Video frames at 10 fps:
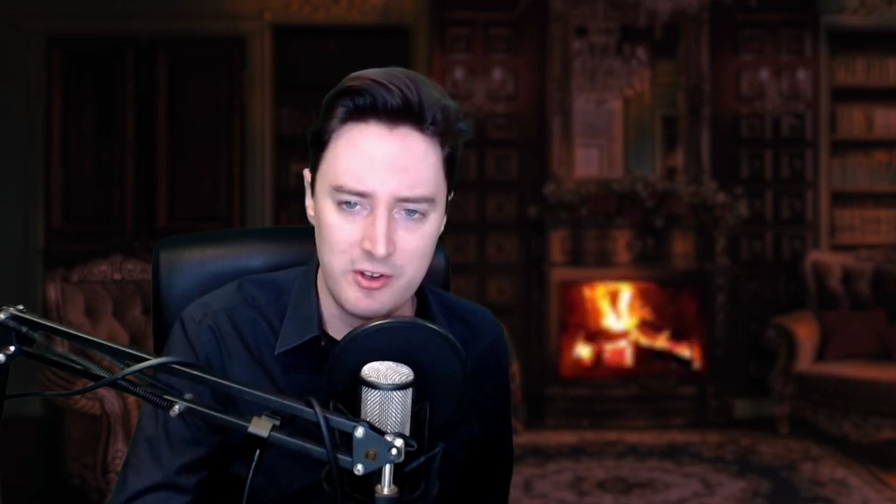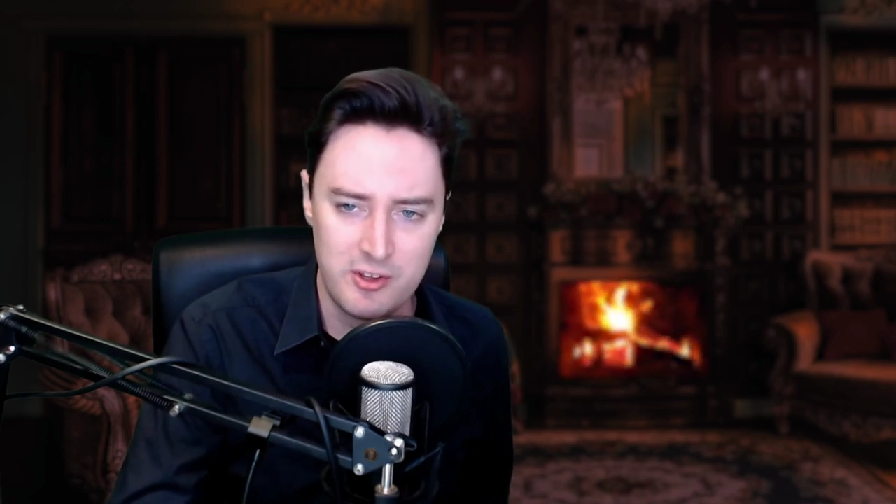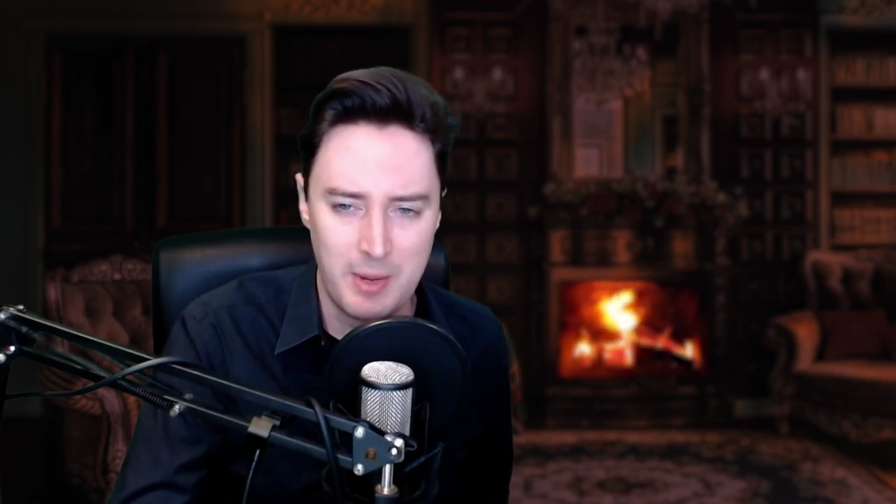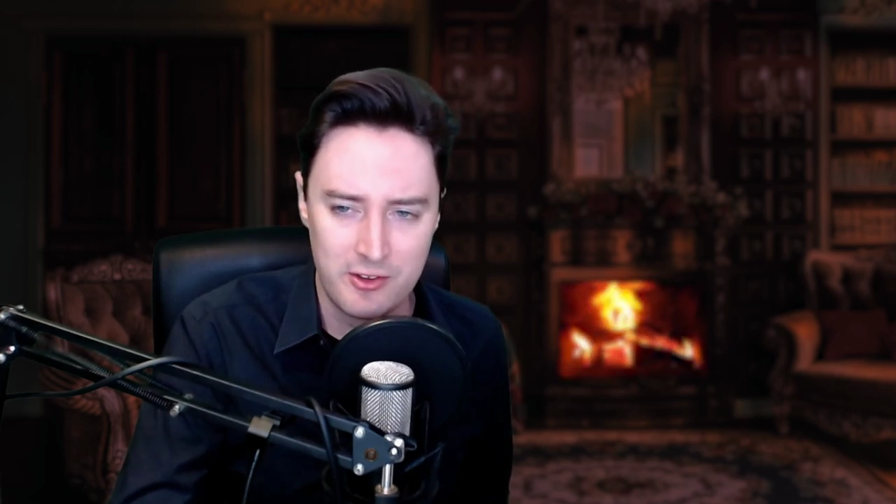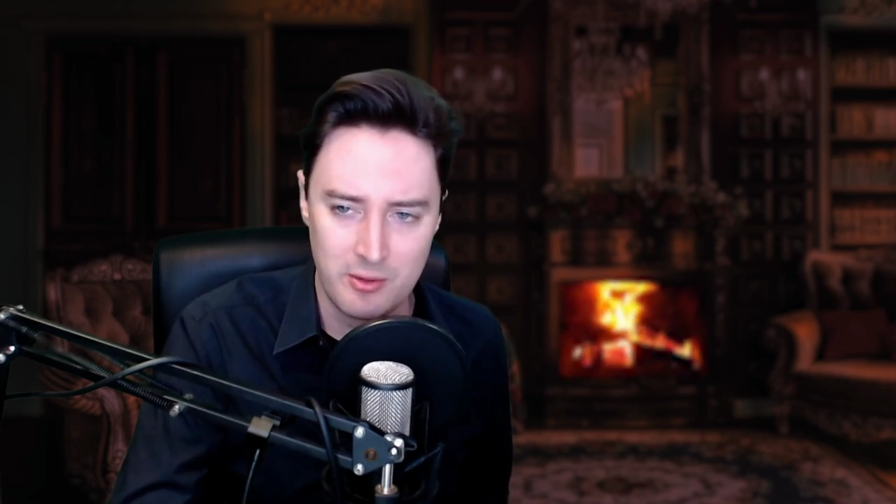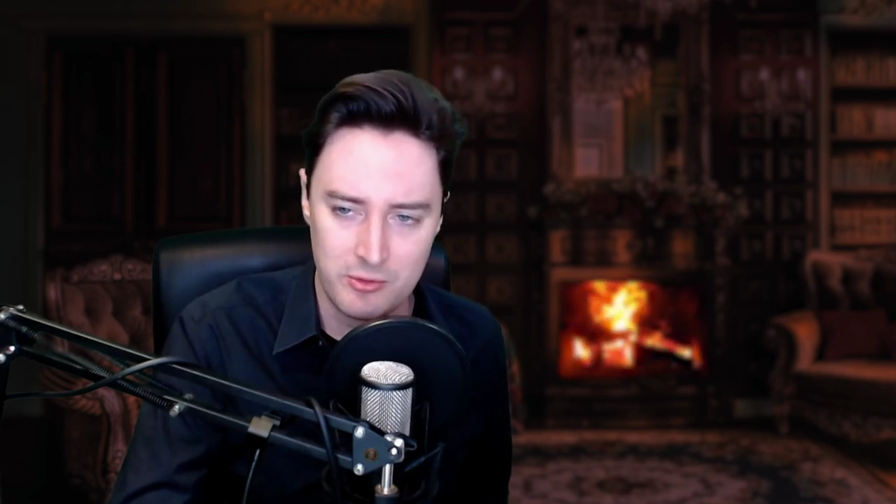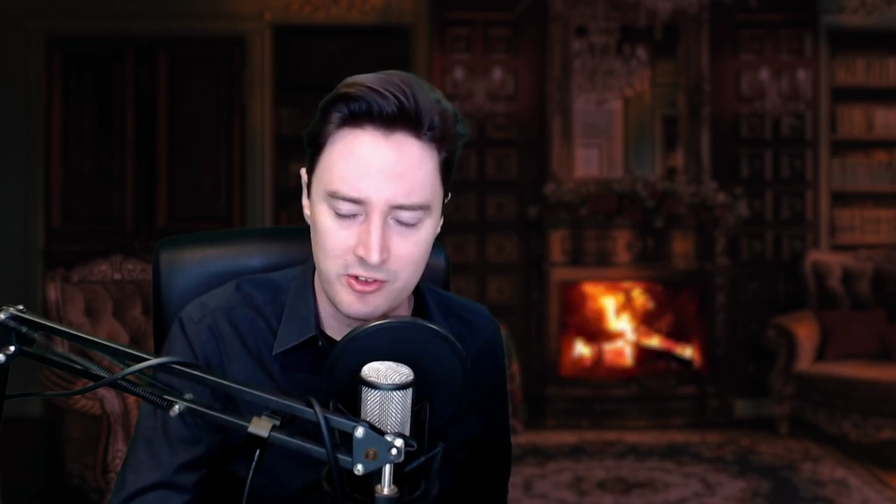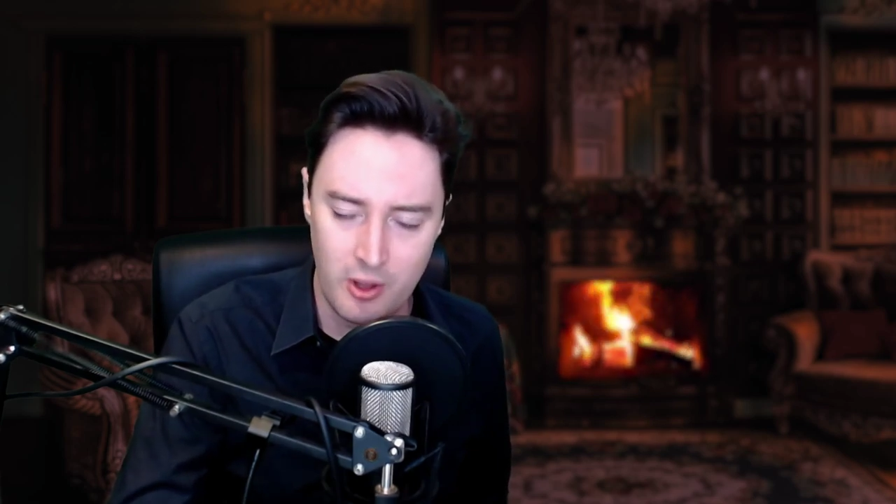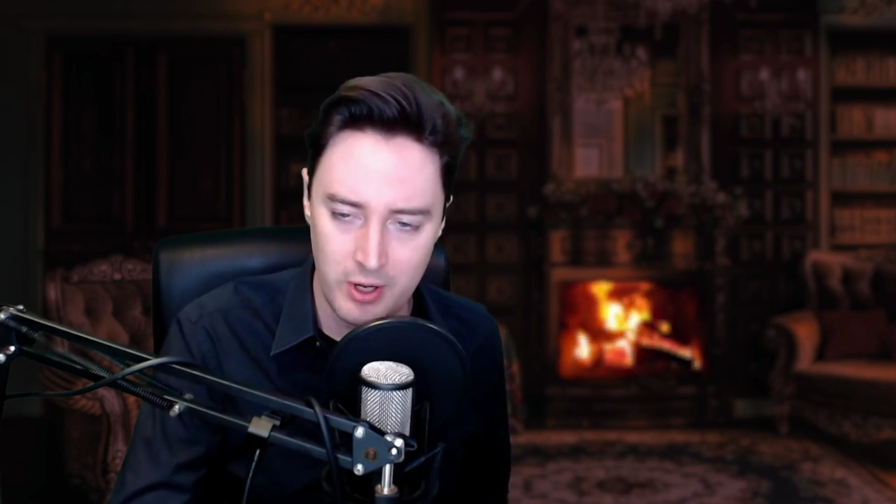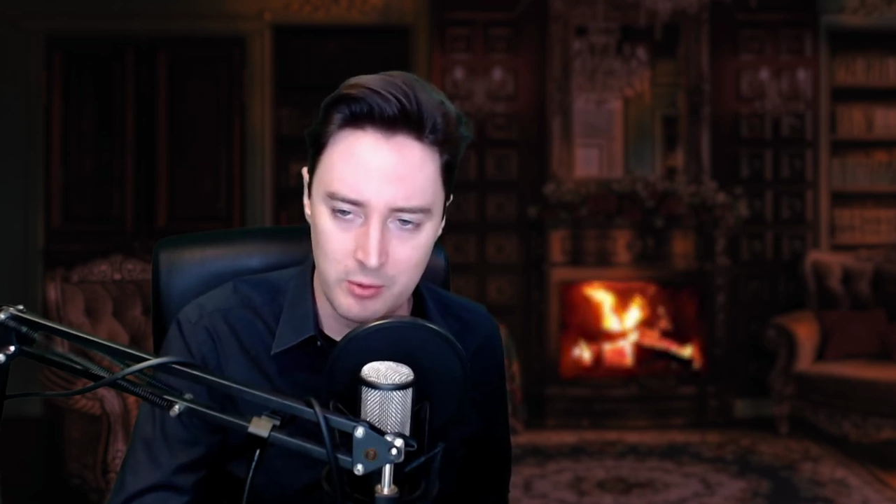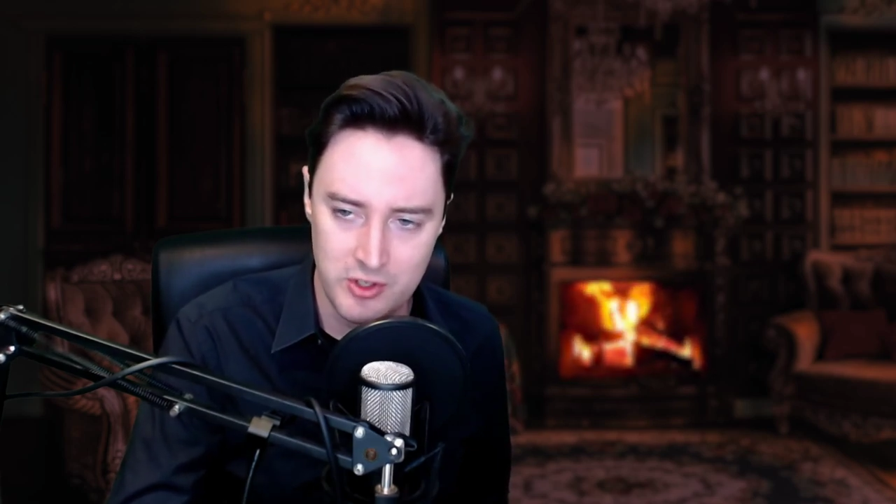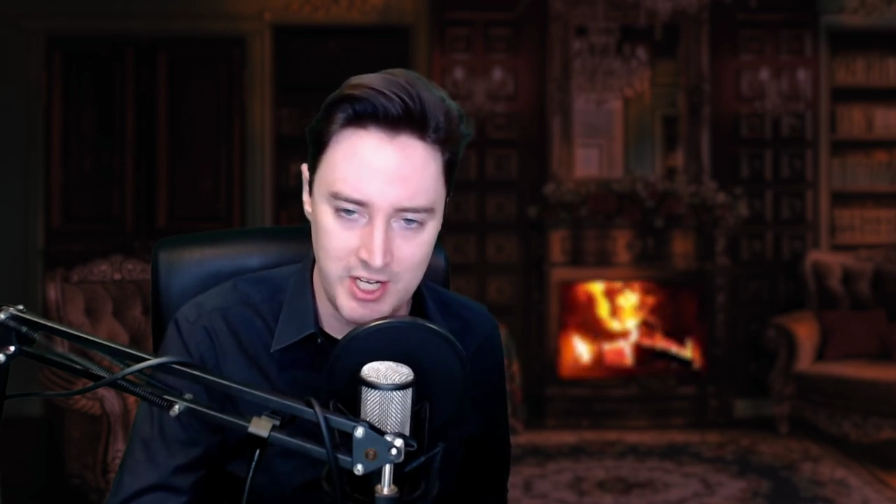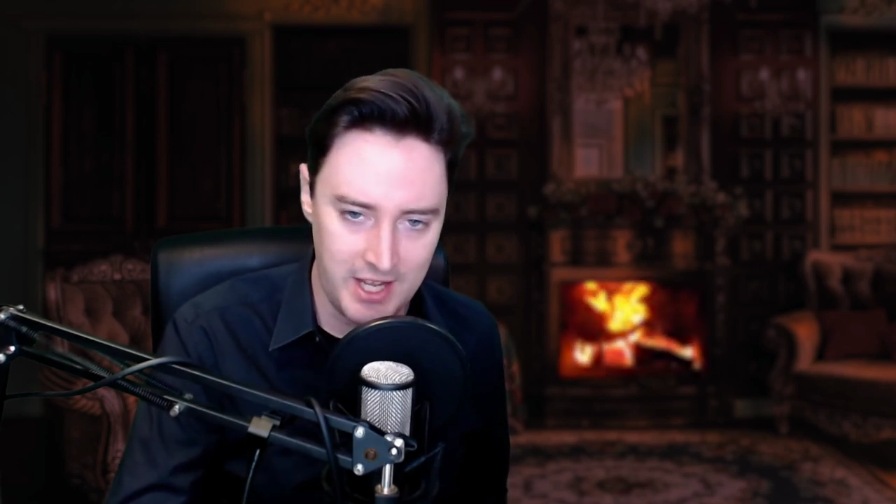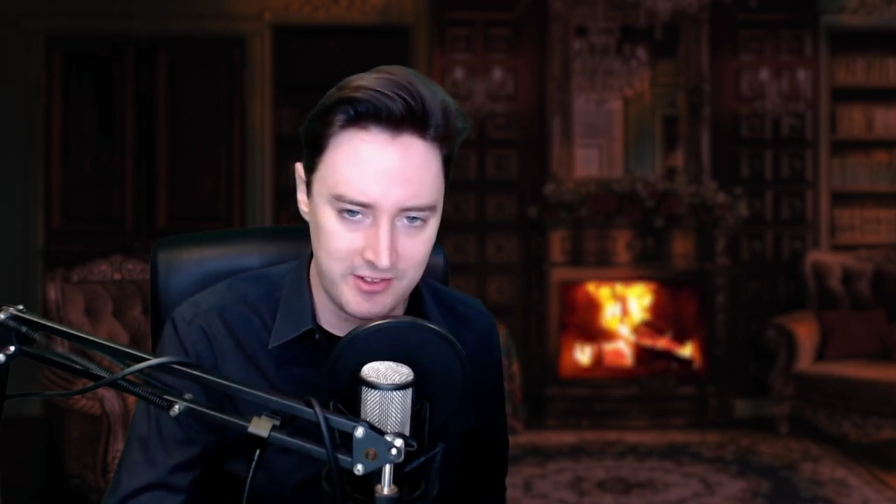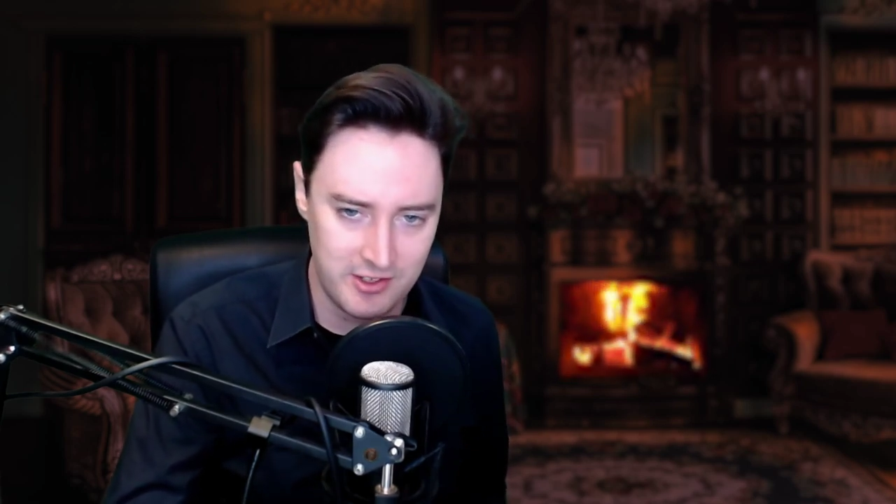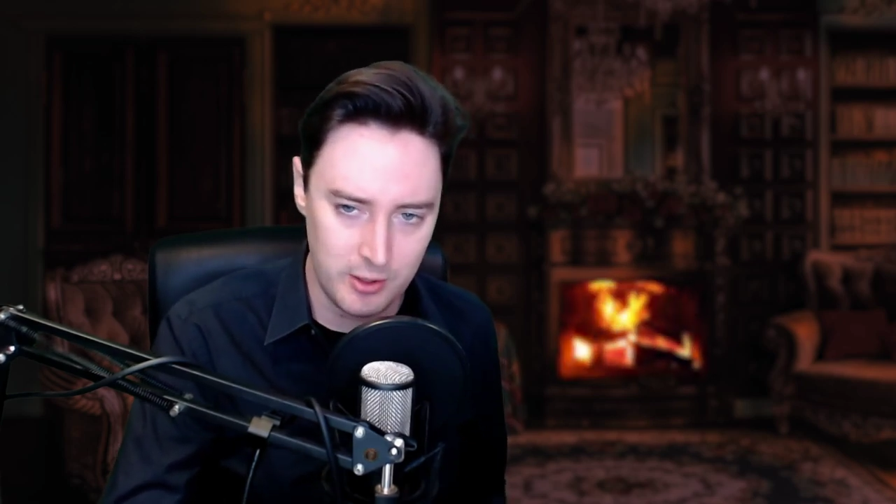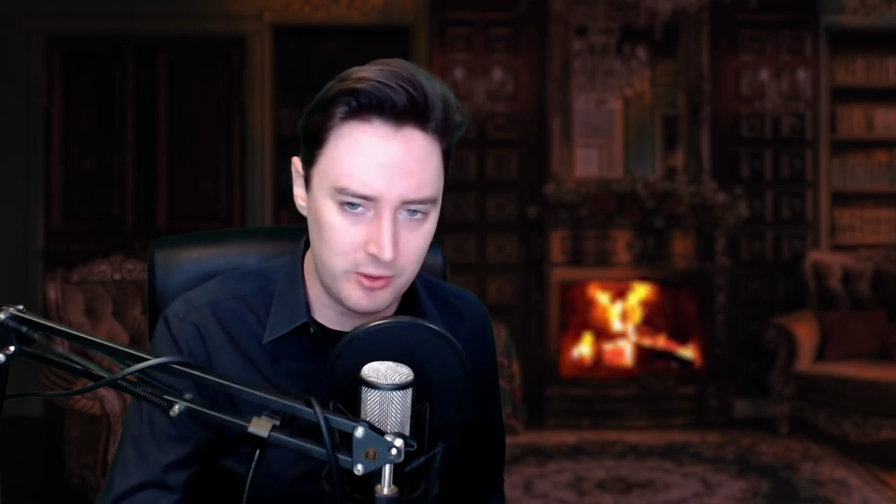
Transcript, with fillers: about some sewing which she had to do,